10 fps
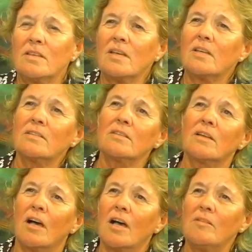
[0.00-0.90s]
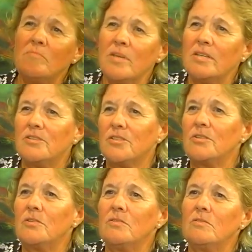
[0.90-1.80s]
that God made
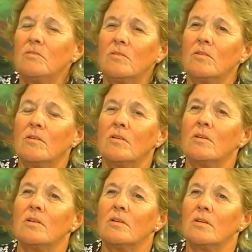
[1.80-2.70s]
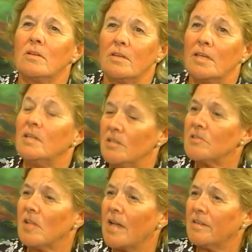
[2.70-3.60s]
you in his
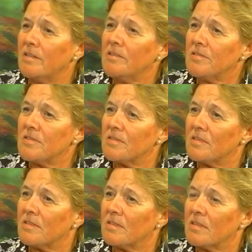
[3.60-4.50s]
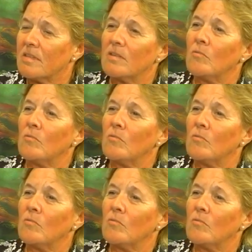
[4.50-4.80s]
likeness, mm-hmm.